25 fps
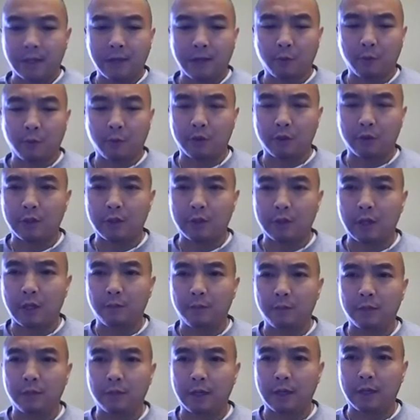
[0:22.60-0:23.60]
cameras
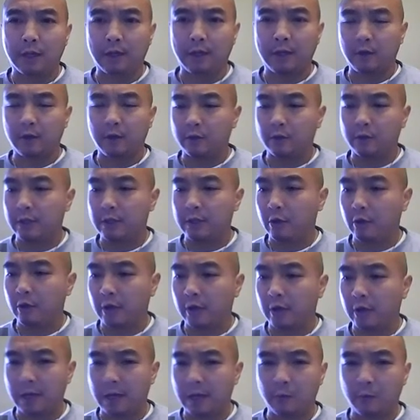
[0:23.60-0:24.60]
up. I don't see your
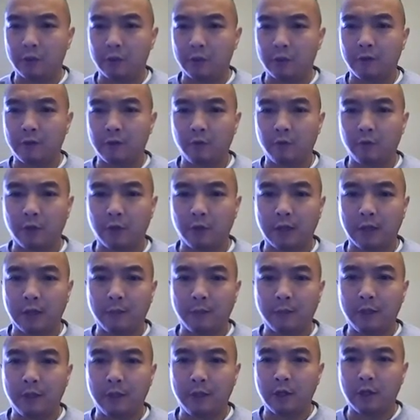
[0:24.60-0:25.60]
camera. So if you want to
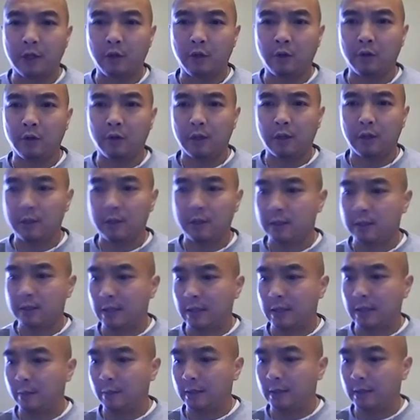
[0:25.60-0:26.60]
let me know, I just
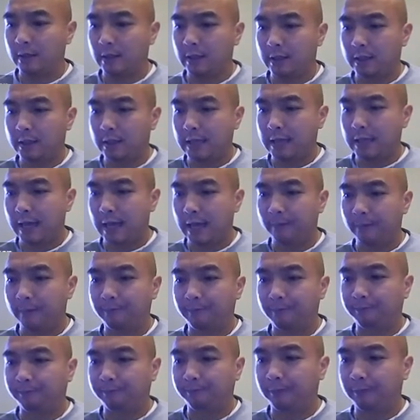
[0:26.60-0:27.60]
type it into the chat.
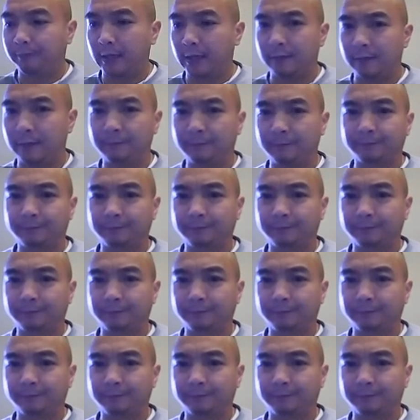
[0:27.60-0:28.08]
Okay.